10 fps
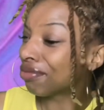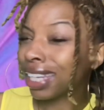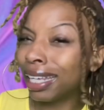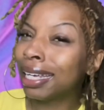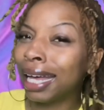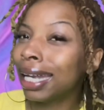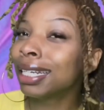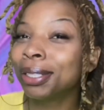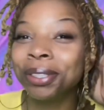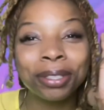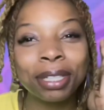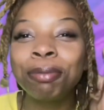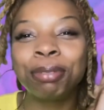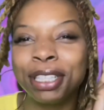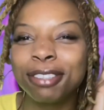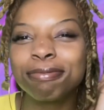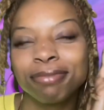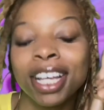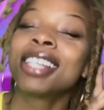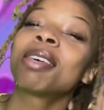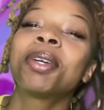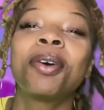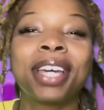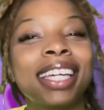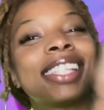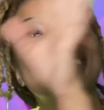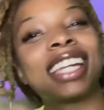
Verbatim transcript: it got a little creepy. So we're gonna get into that.